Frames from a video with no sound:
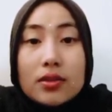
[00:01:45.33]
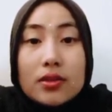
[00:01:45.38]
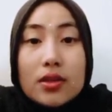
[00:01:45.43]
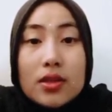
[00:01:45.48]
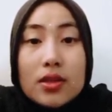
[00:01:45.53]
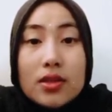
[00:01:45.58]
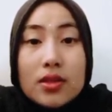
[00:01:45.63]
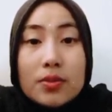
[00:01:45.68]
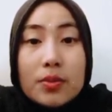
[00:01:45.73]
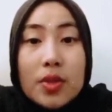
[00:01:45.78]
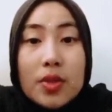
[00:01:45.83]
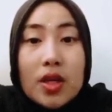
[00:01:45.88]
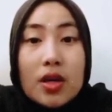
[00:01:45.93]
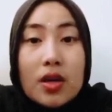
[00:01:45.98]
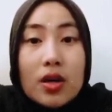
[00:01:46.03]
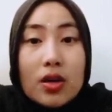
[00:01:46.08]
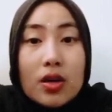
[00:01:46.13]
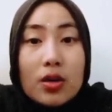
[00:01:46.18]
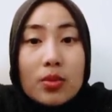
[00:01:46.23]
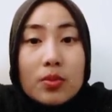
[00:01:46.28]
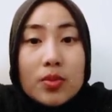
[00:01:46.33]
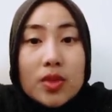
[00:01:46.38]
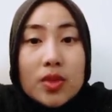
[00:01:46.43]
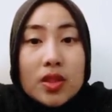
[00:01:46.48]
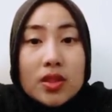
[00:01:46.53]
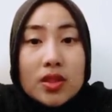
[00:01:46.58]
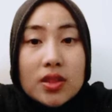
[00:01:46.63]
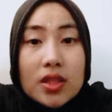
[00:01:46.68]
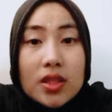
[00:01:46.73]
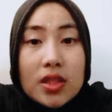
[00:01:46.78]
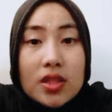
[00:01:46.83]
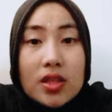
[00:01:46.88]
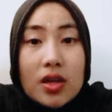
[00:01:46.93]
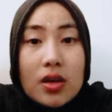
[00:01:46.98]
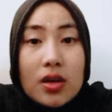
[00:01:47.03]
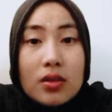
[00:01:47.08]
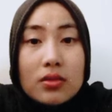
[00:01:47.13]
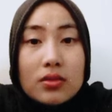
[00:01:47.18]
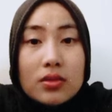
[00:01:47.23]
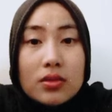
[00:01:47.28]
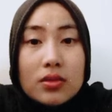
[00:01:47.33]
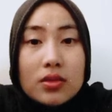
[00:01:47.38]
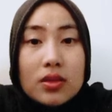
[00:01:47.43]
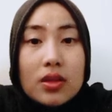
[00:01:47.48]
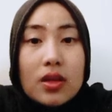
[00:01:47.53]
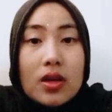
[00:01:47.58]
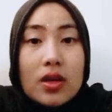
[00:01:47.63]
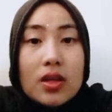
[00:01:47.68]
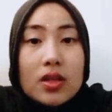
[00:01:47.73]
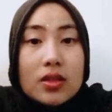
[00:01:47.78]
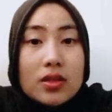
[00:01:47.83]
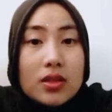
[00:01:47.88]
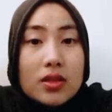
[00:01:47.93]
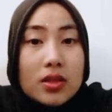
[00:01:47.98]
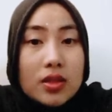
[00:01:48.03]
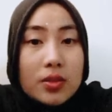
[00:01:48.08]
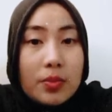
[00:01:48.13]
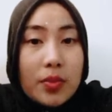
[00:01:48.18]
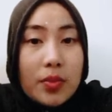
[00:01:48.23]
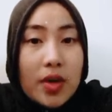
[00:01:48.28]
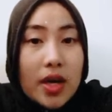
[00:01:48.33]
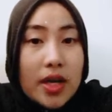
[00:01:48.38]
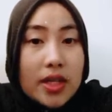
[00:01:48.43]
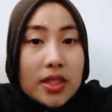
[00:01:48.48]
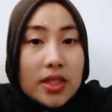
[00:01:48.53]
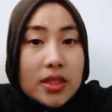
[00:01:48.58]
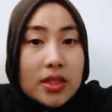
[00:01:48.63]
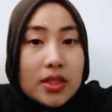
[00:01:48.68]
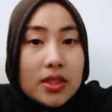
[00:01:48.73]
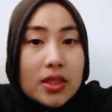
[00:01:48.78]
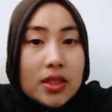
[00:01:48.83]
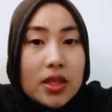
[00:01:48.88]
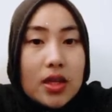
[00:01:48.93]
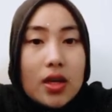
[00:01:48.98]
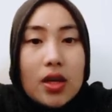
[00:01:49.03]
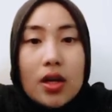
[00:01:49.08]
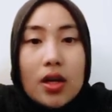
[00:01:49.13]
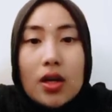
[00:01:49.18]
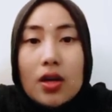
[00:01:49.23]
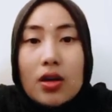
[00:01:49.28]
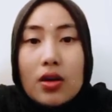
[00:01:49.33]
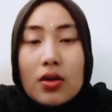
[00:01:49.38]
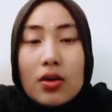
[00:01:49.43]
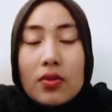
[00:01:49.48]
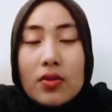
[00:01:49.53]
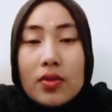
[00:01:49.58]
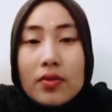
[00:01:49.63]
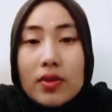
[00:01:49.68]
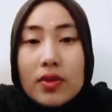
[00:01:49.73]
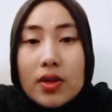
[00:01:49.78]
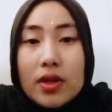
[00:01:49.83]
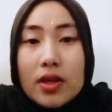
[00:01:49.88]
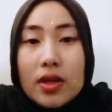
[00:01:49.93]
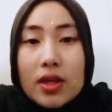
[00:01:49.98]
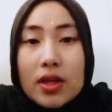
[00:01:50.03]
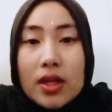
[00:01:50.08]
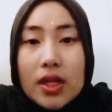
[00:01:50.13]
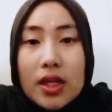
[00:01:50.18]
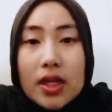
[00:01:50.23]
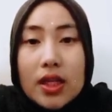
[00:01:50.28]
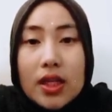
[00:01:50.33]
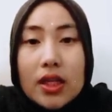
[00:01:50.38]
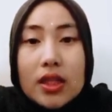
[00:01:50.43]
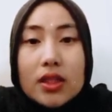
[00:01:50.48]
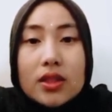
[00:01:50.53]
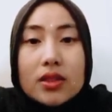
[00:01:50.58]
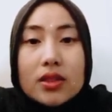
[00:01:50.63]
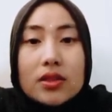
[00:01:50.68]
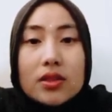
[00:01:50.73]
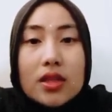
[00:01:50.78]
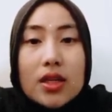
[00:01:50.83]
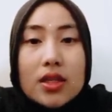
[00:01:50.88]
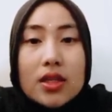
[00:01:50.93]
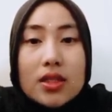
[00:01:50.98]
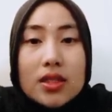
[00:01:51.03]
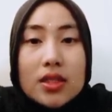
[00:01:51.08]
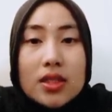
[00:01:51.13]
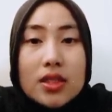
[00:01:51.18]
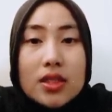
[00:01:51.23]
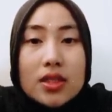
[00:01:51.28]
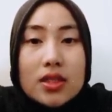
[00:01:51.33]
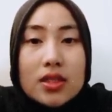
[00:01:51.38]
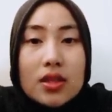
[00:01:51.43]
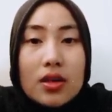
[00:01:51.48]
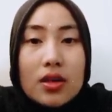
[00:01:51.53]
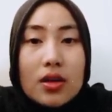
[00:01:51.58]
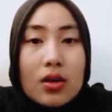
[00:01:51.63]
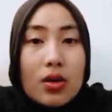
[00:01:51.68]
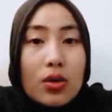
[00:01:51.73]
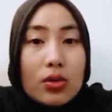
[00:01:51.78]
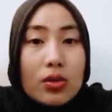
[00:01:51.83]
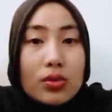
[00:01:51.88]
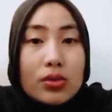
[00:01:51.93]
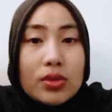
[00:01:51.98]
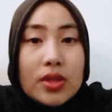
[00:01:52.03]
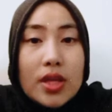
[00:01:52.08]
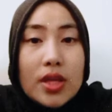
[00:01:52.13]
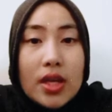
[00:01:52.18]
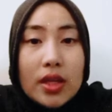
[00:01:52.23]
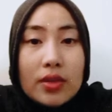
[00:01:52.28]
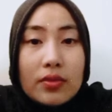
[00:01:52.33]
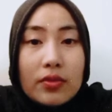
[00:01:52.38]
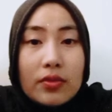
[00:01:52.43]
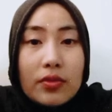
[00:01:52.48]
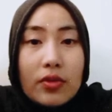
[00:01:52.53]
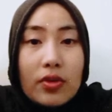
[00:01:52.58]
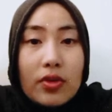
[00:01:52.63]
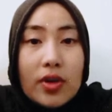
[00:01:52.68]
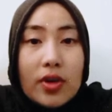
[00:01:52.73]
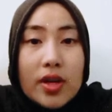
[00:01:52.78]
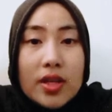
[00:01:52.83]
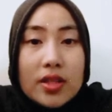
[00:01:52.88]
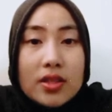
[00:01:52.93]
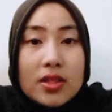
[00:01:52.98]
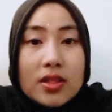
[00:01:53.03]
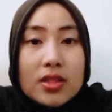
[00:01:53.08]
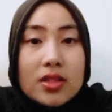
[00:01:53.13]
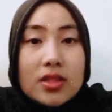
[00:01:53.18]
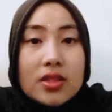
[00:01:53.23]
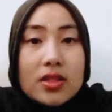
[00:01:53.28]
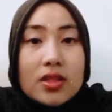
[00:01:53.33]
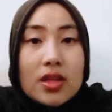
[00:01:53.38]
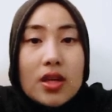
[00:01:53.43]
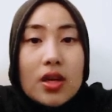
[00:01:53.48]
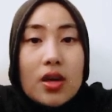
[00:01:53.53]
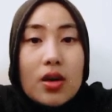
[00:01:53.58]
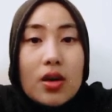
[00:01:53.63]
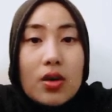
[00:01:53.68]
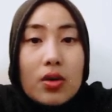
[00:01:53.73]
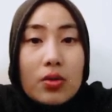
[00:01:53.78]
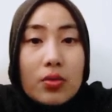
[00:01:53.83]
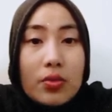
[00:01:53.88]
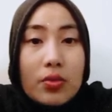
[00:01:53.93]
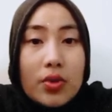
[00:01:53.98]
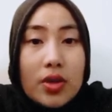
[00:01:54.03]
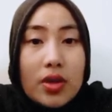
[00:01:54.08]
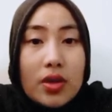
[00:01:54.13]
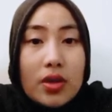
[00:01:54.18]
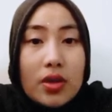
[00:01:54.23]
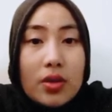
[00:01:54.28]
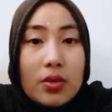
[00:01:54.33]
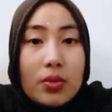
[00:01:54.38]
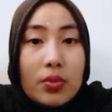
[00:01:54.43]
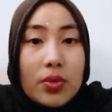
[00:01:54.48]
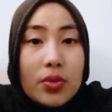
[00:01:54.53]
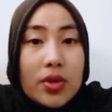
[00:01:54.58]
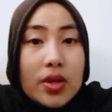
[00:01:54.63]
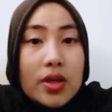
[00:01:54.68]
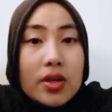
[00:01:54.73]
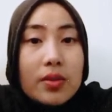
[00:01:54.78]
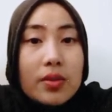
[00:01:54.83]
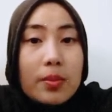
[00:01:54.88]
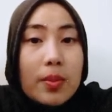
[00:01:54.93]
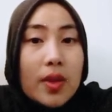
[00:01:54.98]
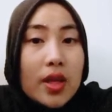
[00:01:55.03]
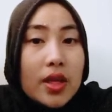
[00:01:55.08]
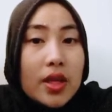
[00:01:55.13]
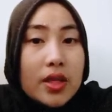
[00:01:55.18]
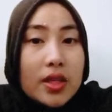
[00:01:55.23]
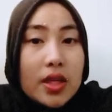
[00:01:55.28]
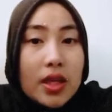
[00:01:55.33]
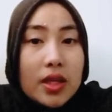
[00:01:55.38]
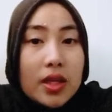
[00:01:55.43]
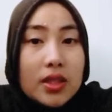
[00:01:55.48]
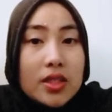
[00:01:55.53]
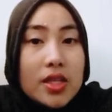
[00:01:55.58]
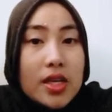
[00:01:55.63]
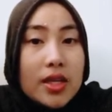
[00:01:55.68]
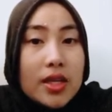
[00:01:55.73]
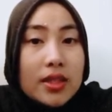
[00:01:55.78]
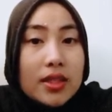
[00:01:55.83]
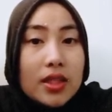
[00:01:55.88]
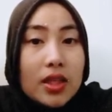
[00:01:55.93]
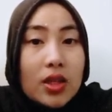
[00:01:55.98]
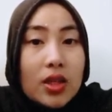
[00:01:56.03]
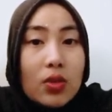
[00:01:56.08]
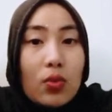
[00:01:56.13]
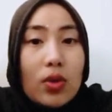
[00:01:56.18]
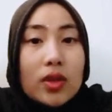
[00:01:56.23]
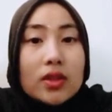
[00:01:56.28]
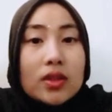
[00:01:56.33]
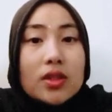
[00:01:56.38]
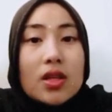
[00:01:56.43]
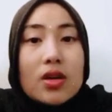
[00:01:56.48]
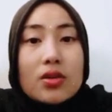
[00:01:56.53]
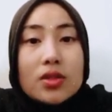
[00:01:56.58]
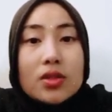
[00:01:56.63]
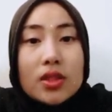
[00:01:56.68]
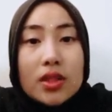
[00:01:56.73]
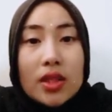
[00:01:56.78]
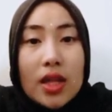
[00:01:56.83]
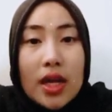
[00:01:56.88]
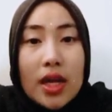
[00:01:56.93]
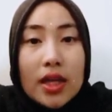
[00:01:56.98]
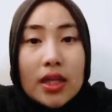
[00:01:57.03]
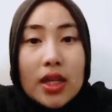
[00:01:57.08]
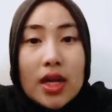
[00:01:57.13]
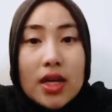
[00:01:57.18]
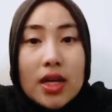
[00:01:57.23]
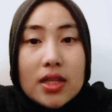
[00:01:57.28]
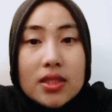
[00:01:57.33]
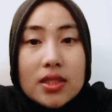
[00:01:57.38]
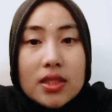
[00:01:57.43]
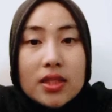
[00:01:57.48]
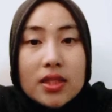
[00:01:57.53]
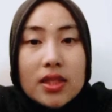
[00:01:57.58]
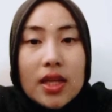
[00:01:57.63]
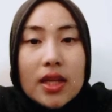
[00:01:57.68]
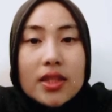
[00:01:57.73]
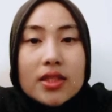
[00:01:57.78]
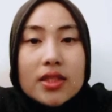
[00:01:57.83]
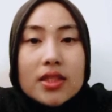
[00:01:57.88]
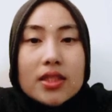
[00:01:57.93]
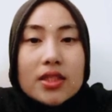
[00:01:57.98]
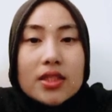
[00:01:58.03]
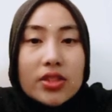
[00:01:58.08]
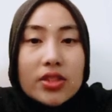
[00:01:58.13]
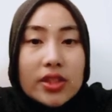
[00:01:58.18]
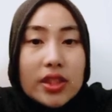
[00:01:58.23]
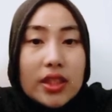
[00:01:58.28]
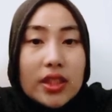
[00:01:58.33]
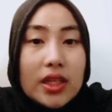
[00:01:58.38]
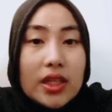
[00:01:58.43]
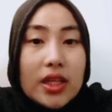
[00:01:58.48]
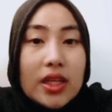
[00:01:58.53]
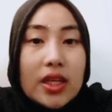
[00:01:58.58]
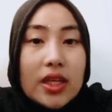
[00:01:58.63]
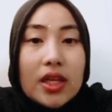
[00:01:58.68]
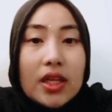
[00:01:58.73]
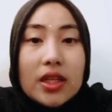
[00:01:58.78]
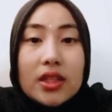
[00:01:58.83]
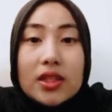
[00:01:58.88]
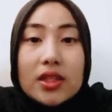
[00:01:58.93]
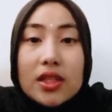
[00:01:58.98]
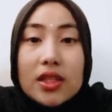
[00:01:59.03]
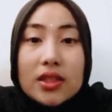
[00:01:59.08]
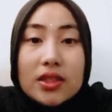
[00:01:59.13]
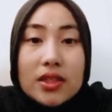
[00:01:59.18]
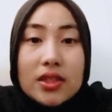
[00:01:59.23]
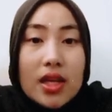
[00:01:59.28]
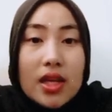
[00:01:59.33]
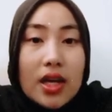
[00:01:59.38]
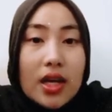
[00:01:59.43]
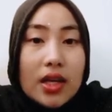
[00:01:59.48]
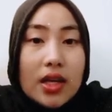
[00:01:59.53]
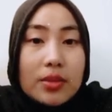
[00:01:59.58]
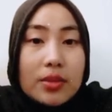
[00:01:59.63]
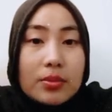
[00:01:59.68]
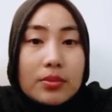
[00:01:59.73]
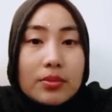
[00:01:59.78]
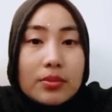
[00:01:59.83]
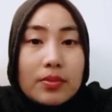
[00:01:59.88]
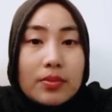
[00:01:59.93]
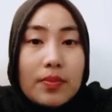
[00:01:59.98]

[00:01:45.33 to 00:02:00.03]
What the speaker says: thus become a state-owned enterprise. However, it turned out that foreigners were playing again in 1993. At that time,